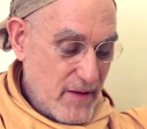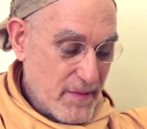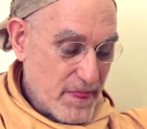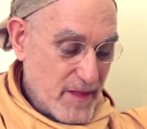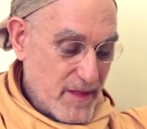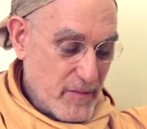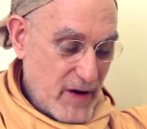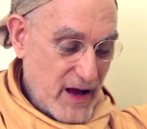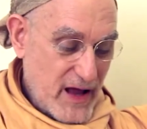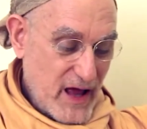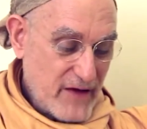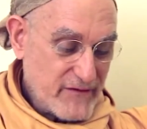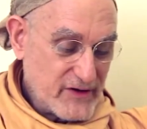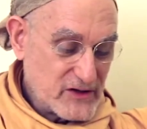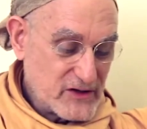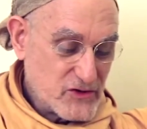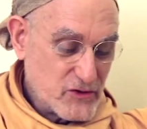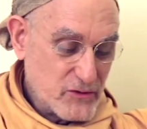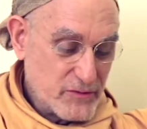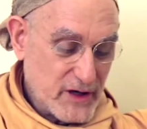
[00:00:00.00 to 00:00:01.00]
By having
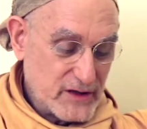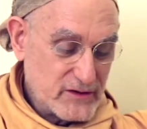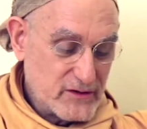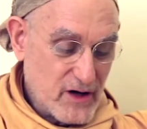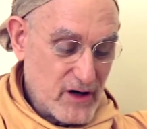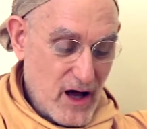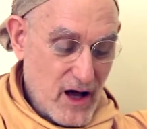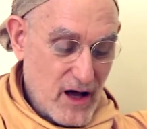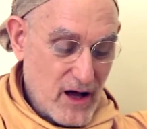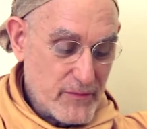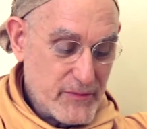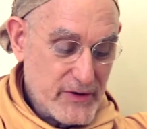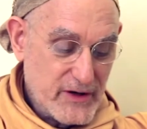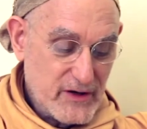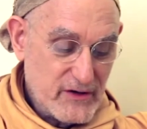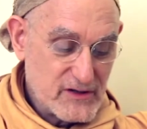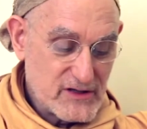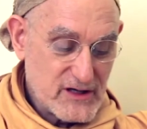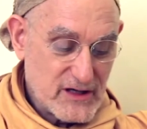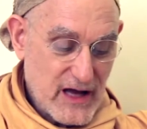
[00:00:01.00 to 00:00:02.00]
Subhadra
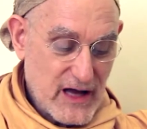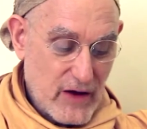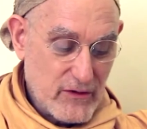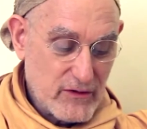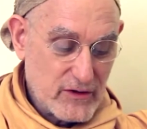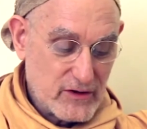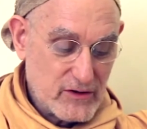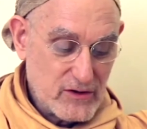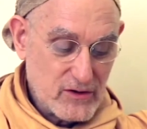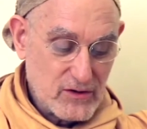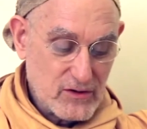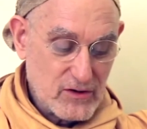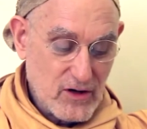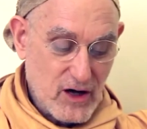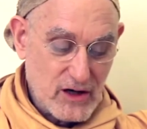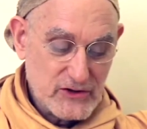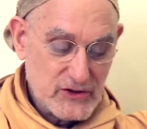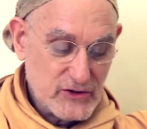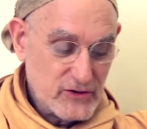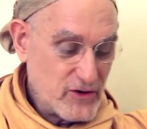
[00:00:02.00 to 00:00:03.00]
appear as a cowherd girl,
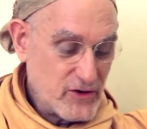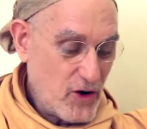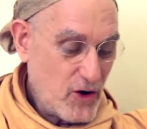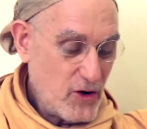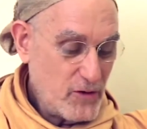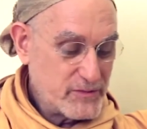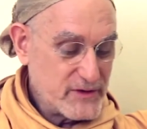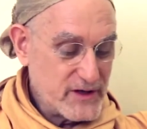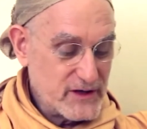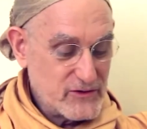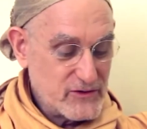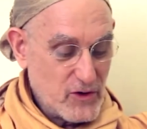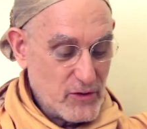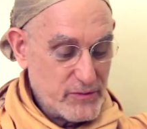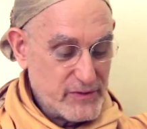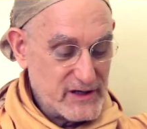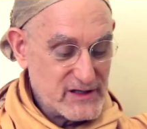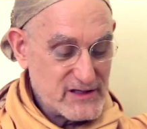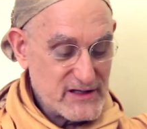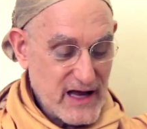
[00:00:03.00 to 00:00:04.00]
Arjuna hoped that
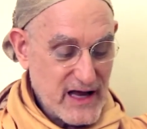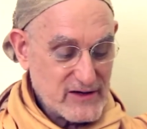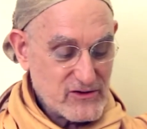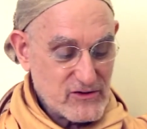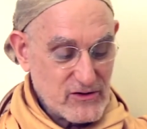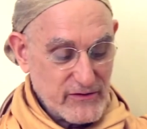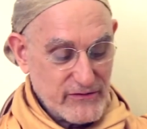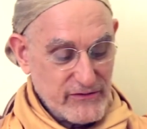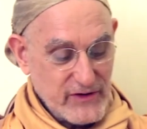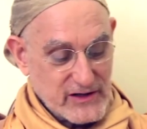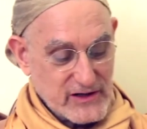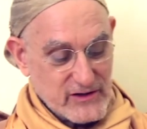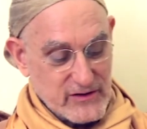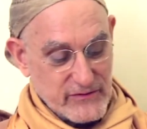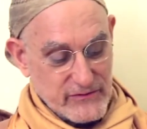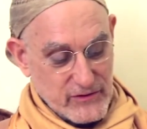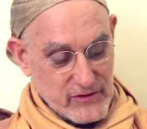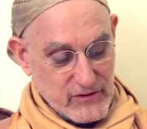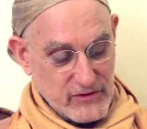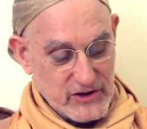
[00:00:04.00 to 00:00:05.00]
Draupadi's natural affection
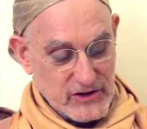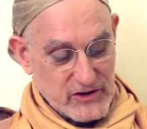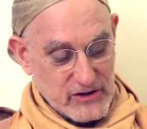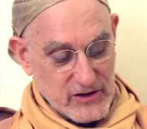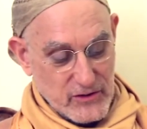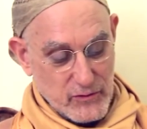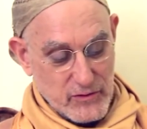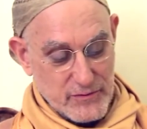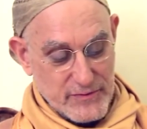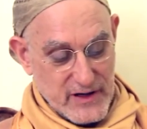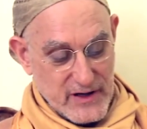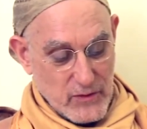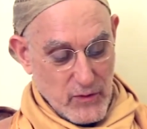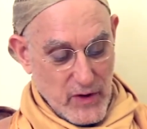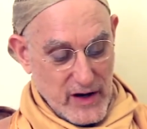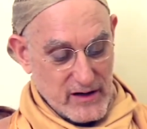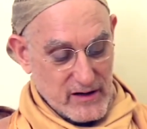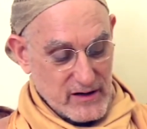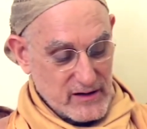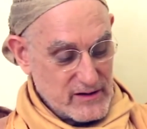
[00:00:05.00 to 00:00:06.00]
for Krishna would be
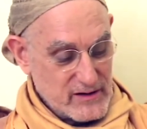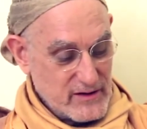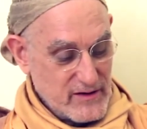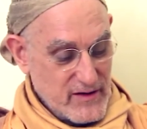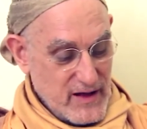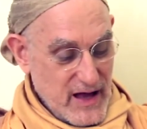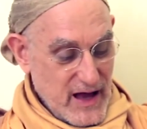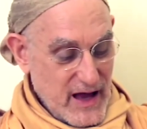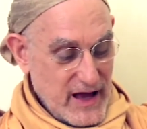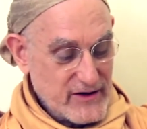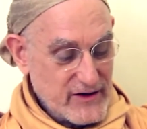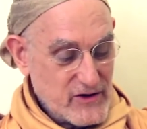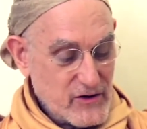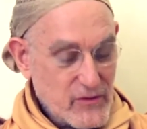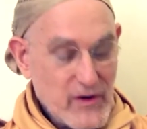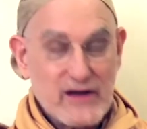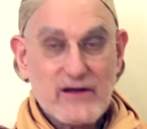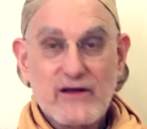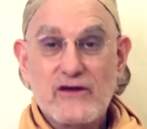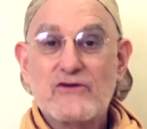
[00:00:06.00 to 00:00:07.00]
awakened and
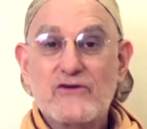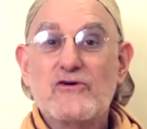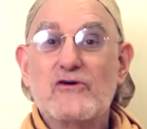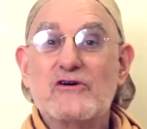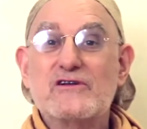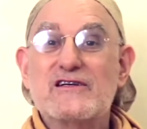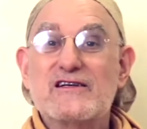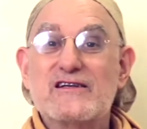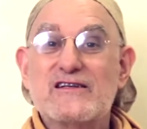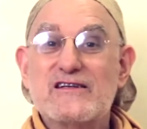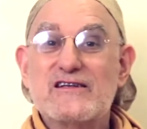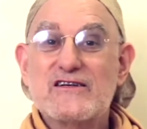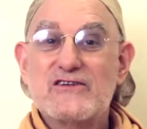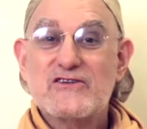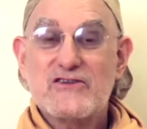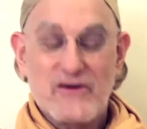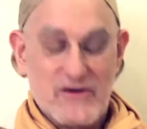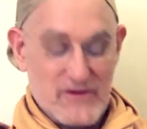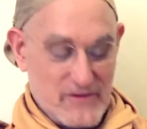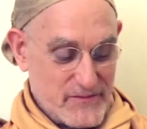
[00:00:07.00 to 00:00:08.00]
directed towards his sister.